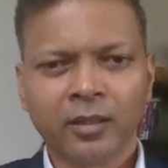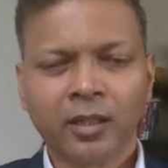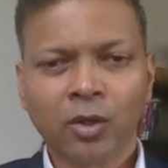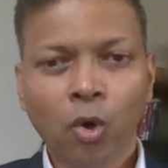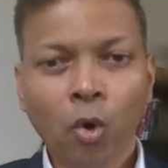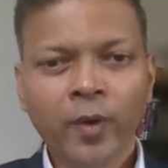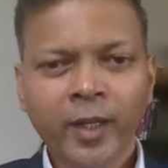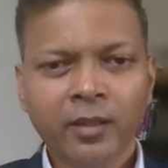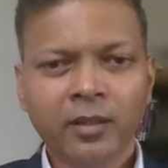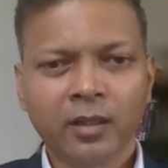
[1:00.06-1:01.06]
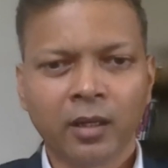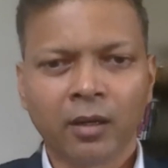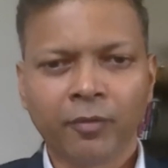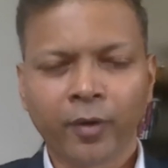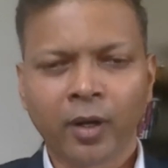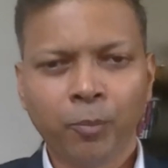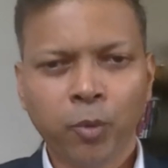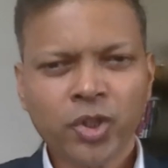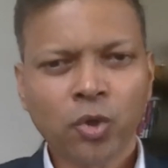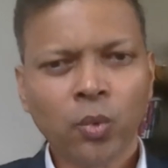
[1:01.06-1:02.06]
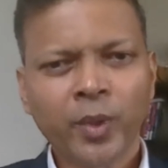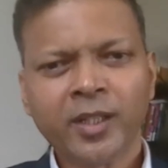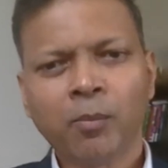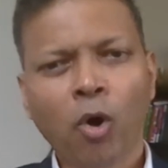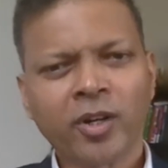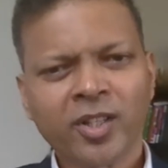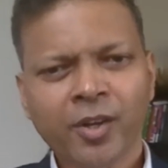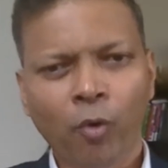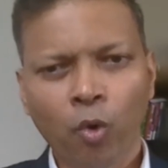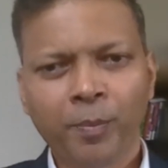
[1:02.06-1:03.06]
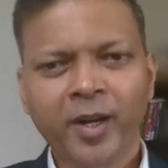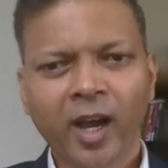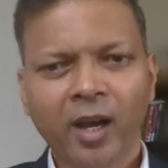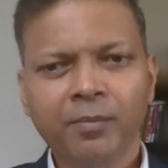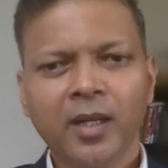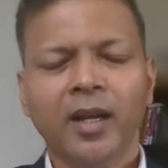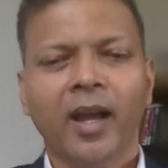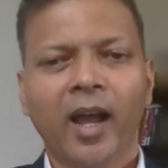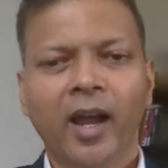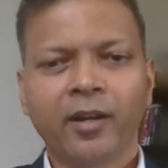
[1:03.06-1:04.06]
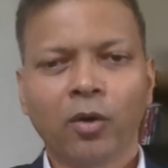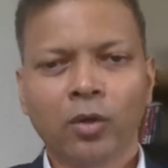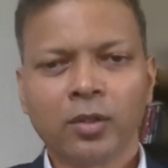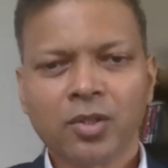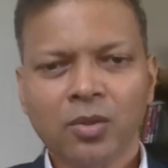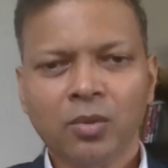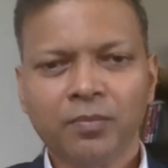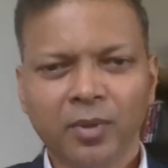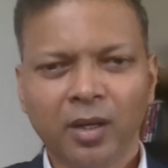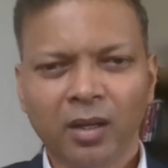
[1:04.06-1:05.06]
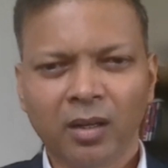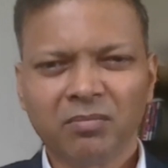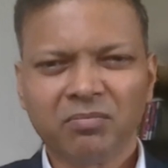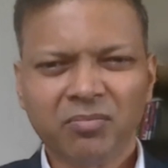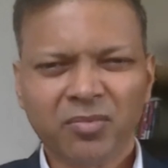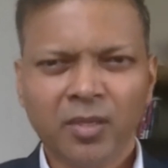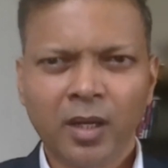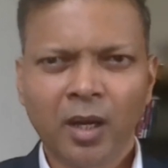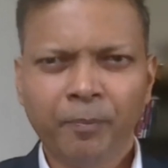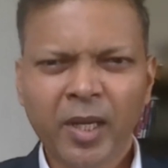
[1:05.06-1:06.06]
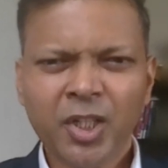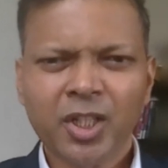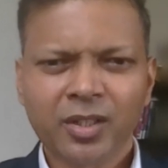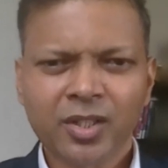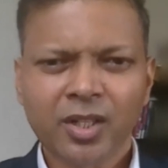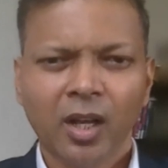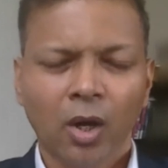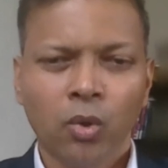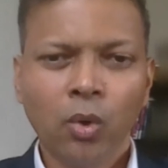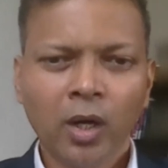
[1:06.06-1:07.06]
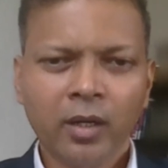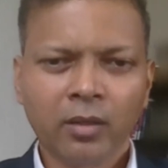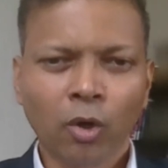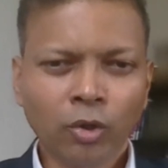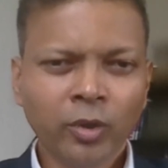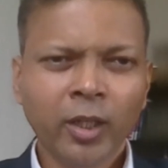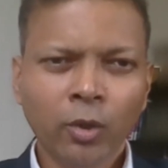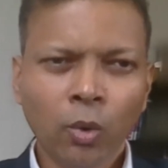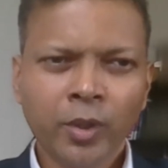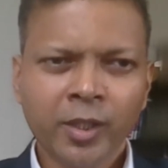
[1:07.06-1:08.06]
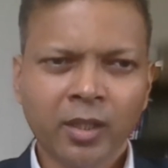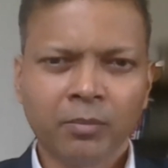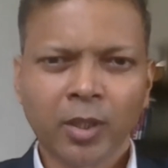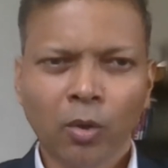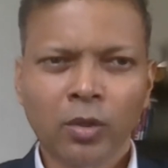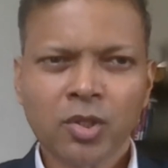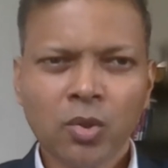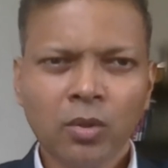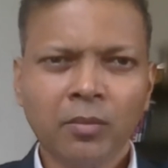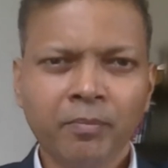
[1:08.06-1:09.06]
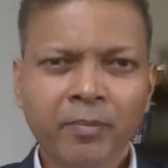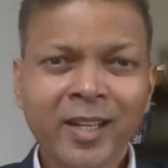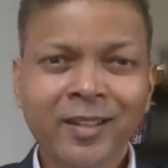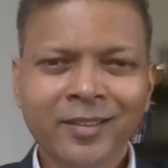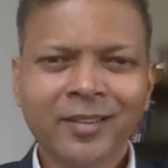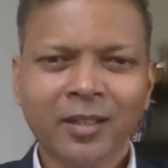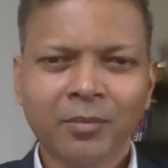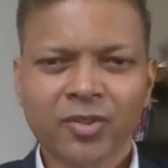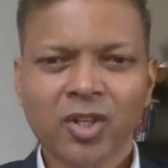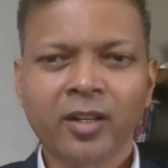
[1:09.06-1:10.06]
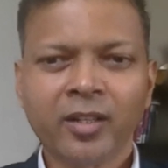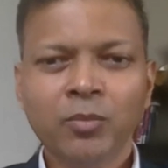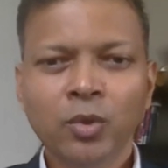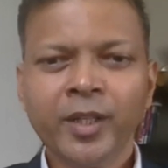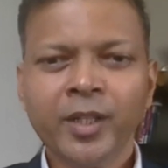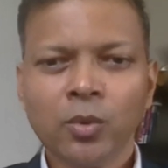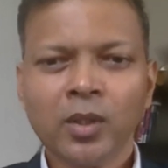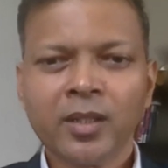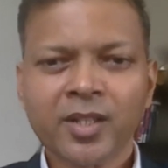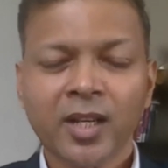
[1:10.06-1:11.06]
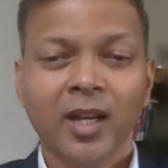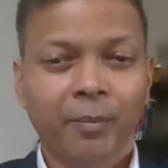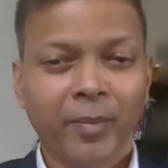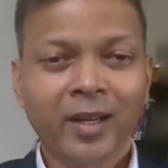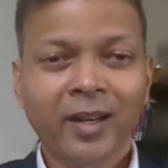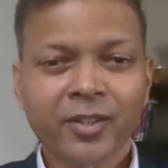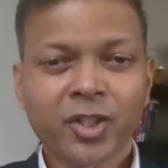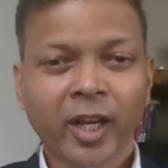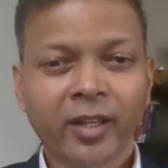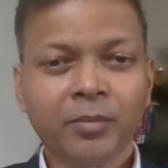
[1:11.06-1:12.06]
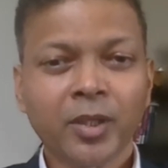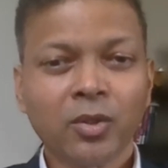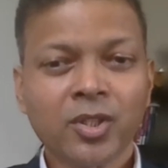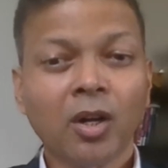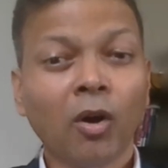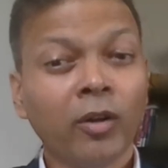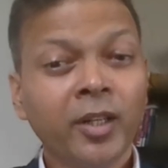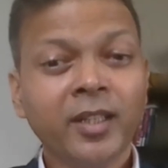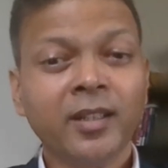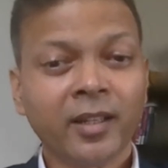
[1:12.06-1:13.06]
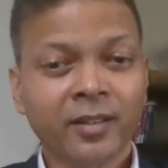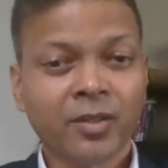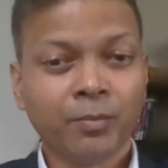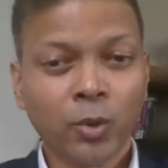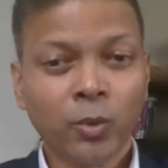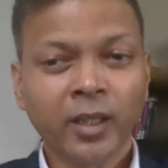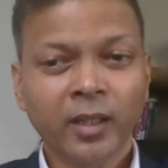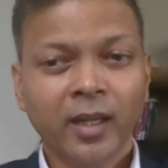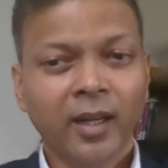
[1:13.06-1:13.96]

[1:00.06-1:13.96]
the COVID, post COVID, the borders have opened up, and also patients who are not only low income but also middle income have started moving towards mainland China because the quality there is improving